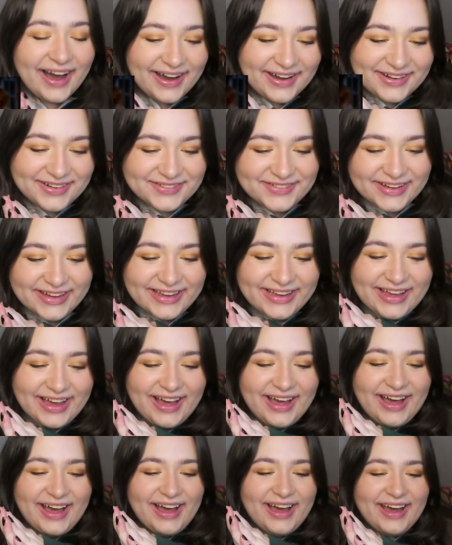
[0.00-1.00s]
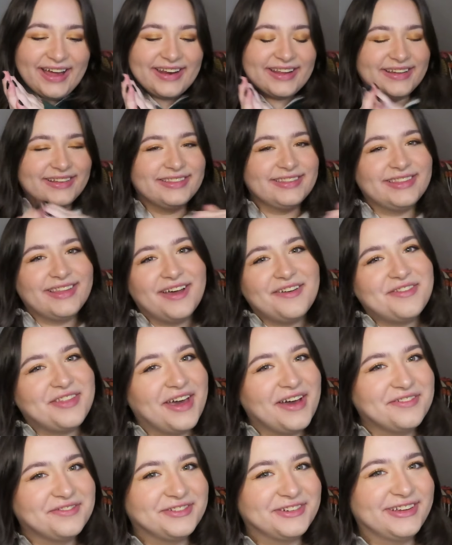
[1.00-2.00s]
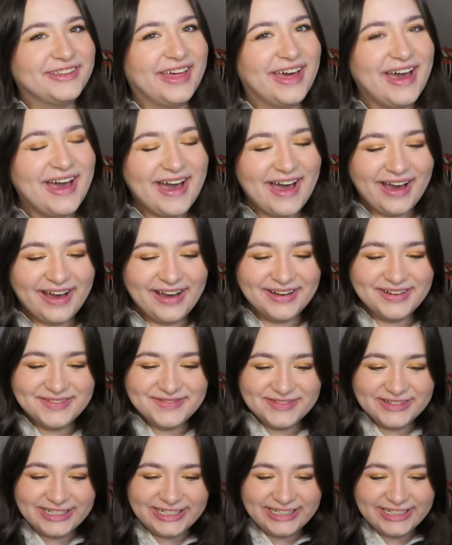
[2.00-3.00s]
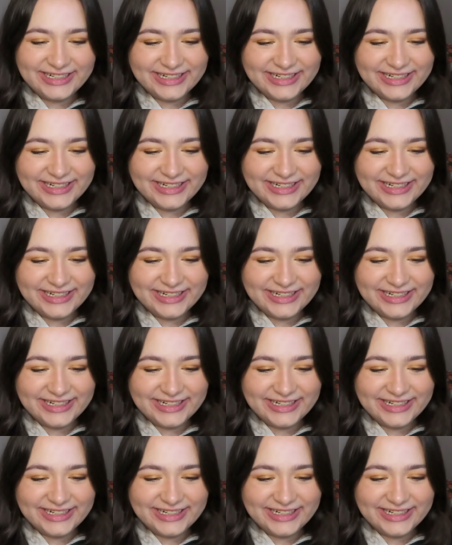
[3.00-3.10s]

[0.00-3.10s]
Oh my God, love that for them.